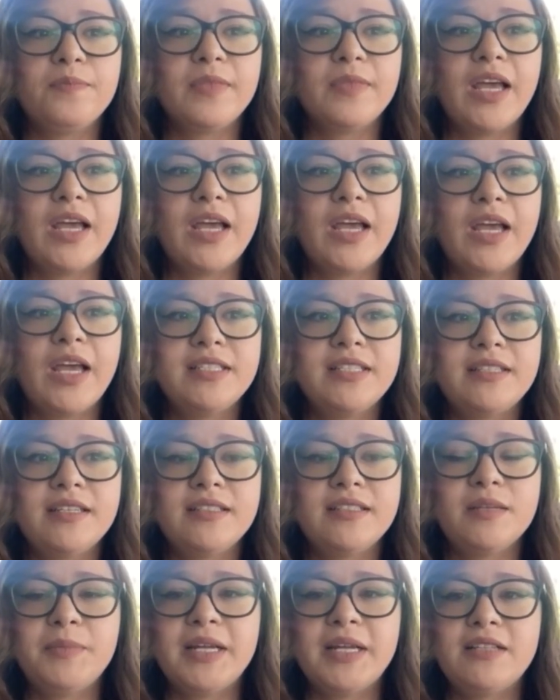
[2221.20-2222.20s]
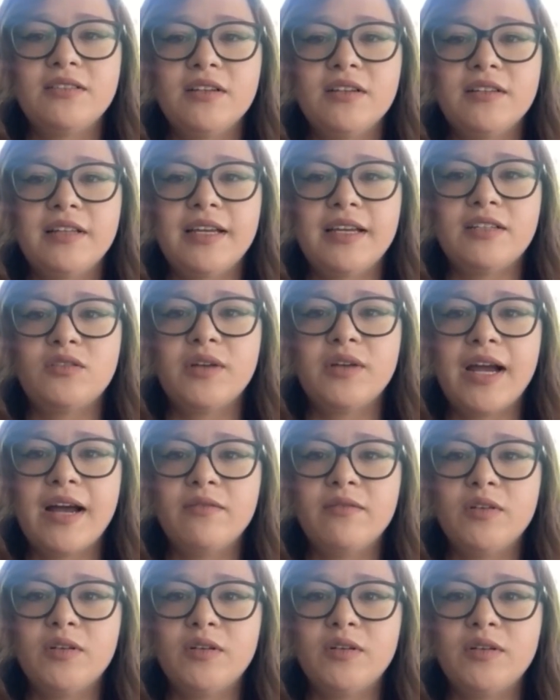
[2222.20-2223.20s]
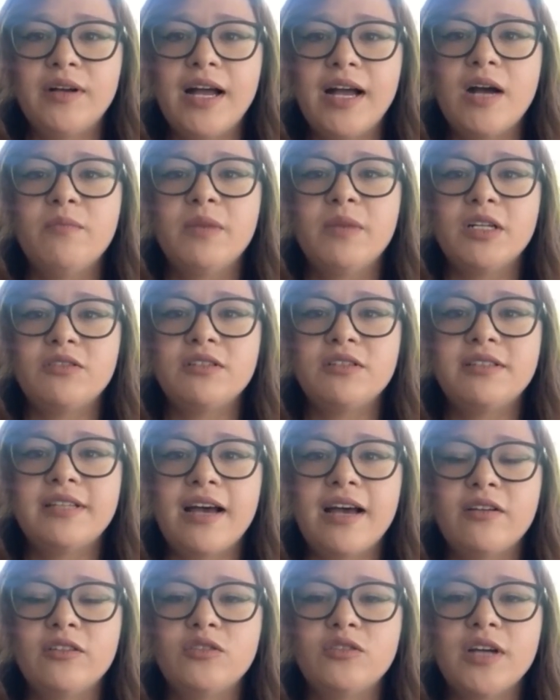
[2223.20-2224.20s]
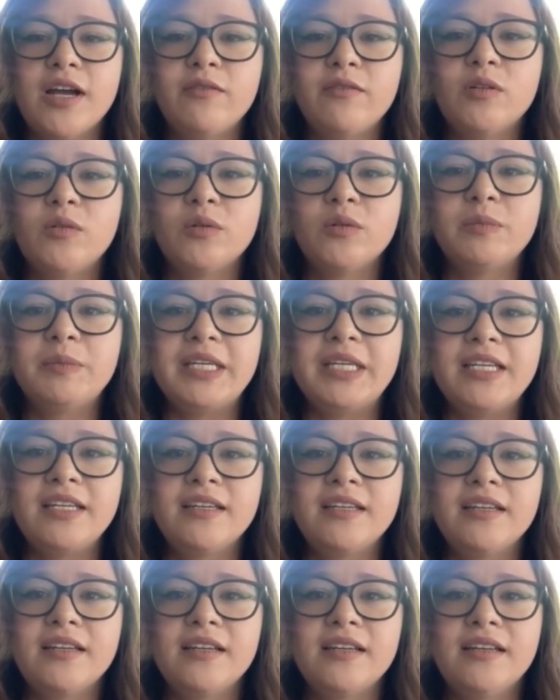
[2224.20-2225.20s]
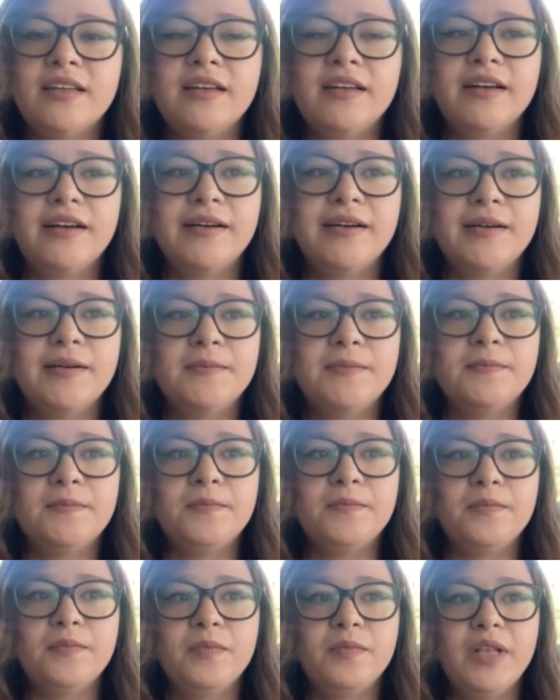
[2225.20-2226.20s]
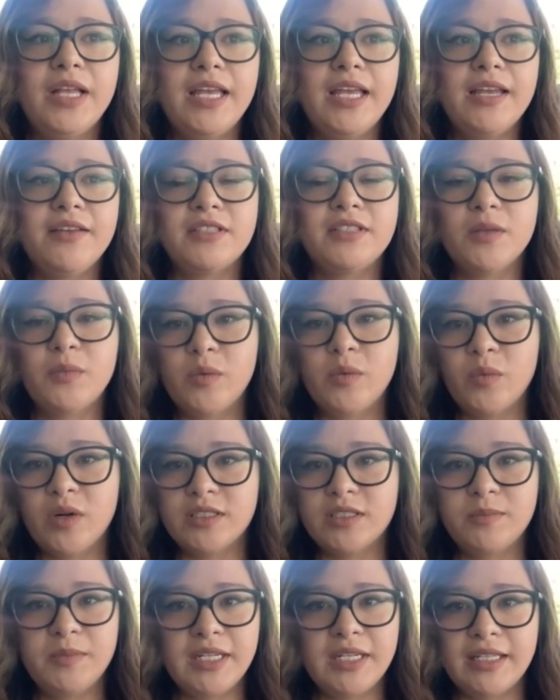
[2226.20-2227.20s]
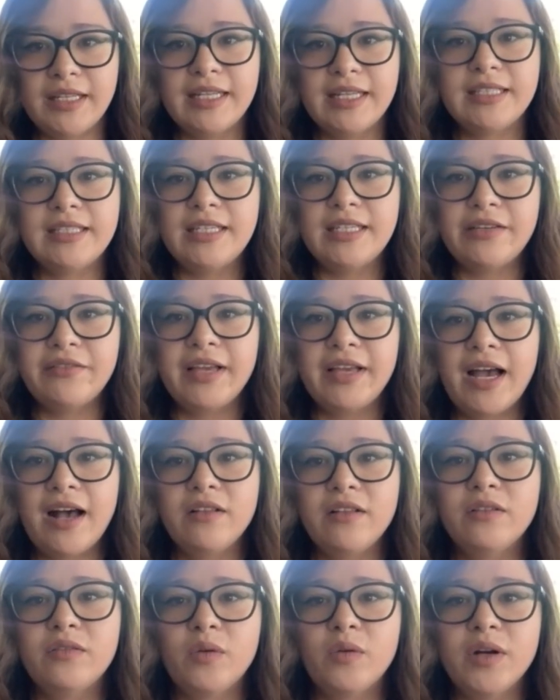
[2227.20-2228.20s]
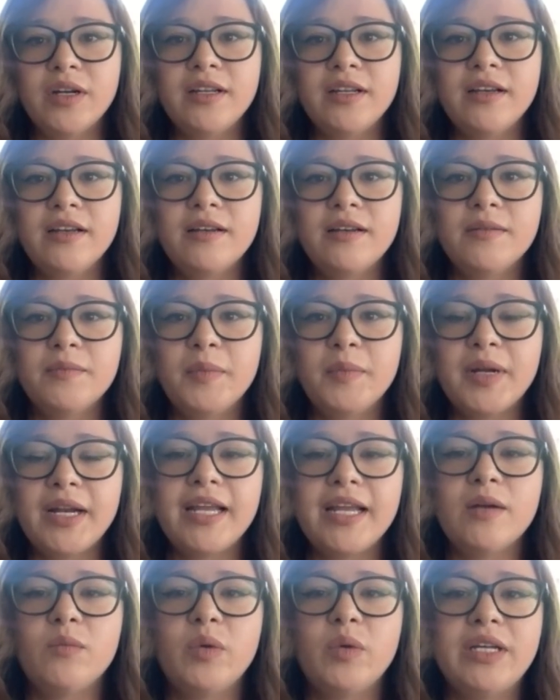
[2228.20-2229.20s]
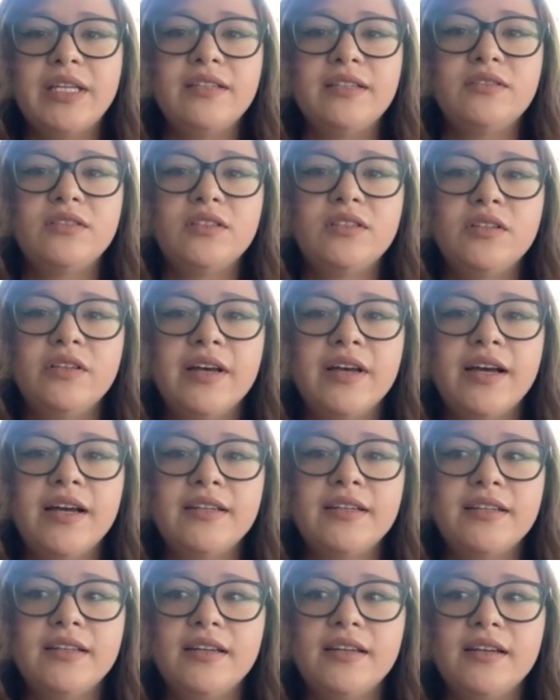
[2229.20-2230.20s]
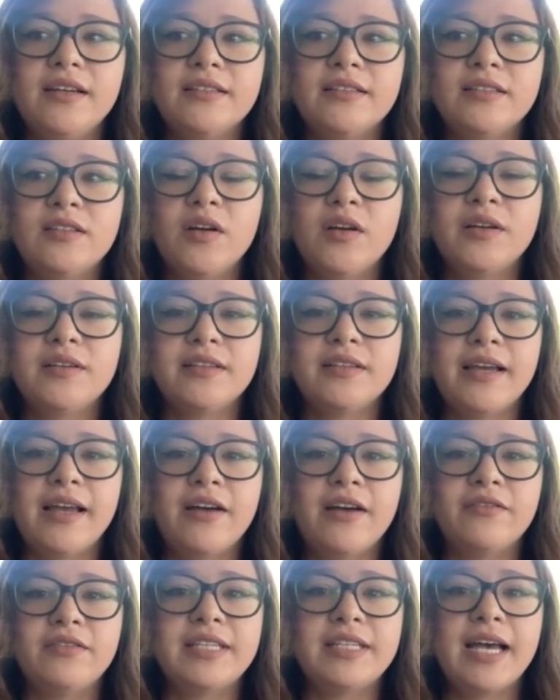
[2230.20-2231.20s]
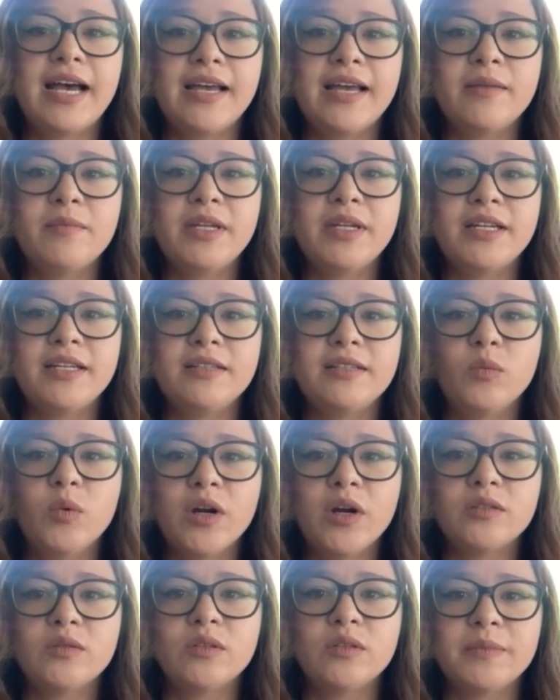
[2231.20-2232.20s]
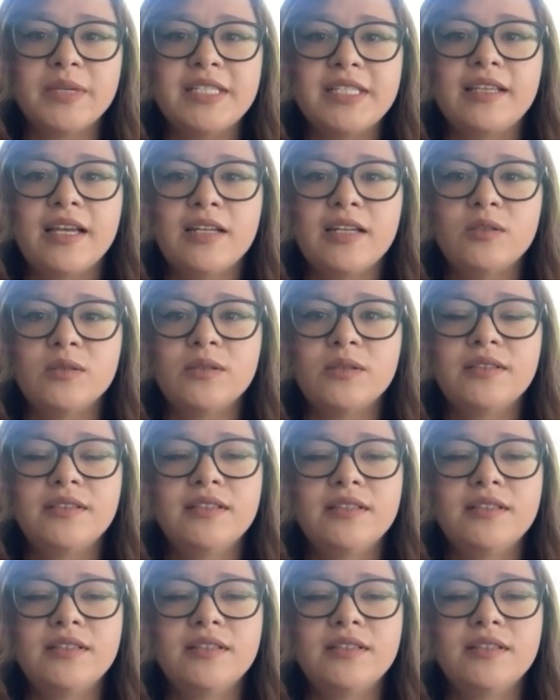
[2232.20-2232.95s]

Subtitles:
Obviously it depends on like travel, how much the travel will be. If someone wants me to like leave California, but I am willing to do that as long as I have time and it works with my schedule.